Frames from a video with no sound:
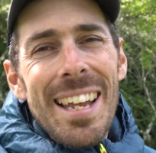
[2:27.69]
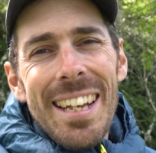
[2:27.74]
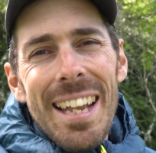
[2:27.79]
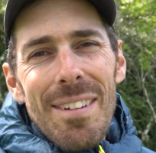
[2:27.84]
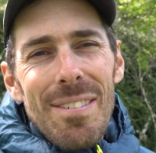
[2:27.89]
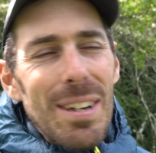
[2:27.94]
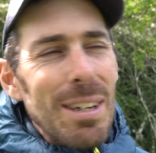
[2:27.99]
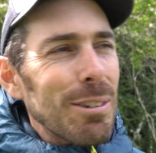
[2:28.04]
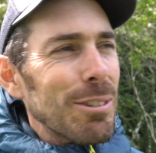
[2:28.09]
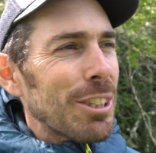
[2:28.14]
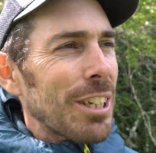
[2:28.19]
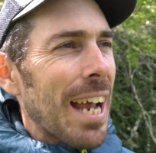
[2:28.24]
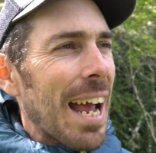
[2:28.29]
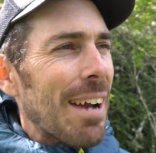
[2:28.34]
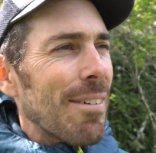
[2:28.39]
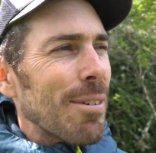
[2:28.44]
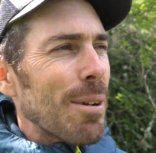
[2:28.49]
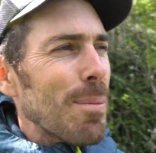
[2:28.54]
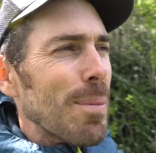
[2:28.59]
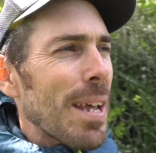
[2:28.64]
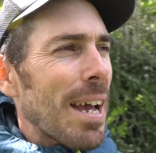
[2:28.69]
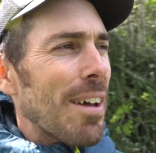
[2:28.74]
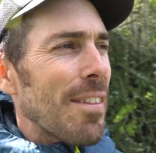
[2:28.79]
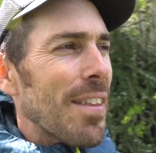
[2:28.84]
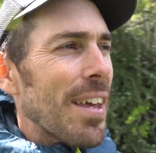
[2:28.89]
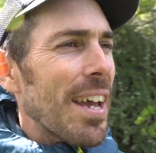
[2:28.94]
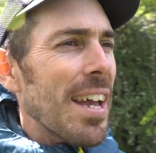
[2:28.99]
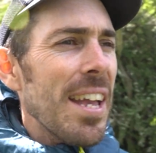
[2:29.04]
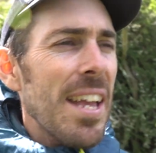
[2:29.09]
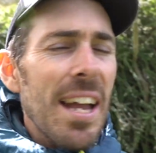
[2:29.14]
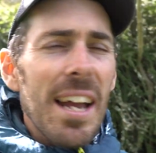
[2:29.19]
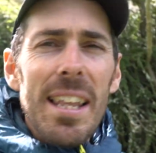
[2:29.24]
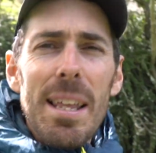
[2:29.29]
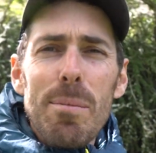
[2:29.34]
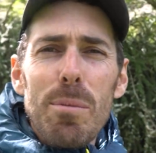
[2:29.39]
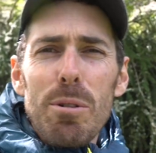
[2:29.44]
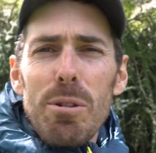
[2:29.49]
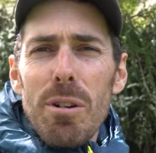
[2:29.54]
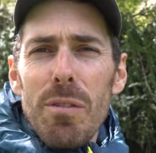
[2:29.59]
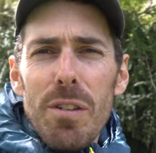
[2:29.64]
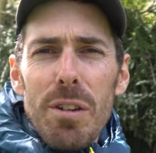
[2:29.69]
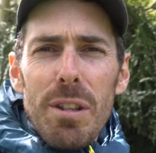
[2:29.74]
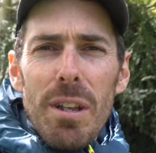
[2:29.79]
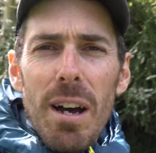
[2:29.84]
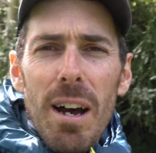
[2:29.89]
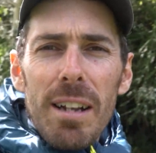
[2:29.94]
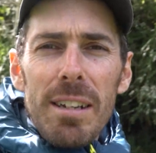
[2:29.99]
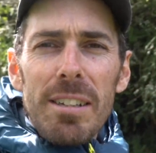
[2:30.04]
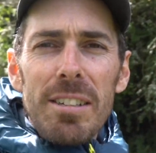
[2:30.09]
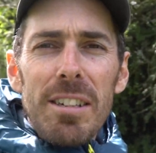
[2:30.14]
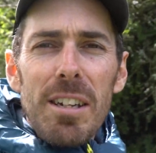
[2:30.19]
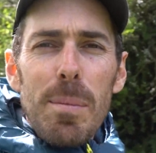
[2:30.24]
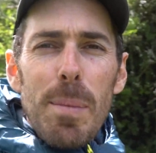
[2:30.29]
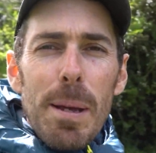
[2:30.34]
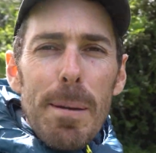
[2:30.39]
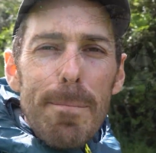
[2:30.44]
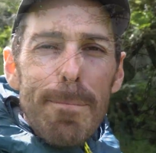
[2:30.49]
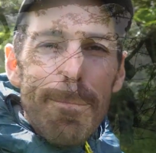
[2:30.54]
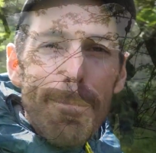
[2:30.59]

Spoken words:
and have a little chat when I'm down there, and then we'll review the harness in a bit.